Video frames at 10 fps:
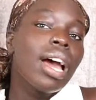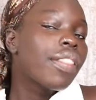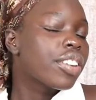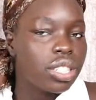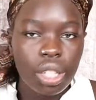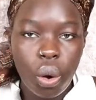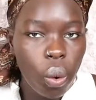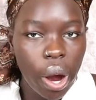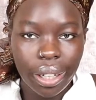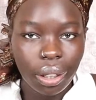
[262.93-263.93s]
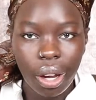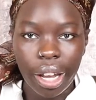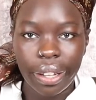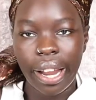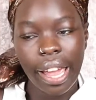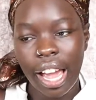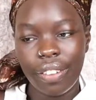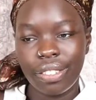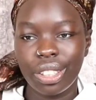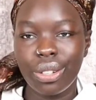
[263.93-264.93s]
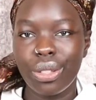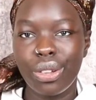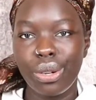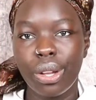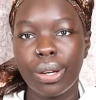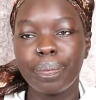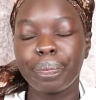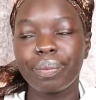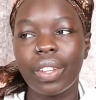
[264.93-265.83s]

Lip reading: There's still quite a lot that I have to go through though.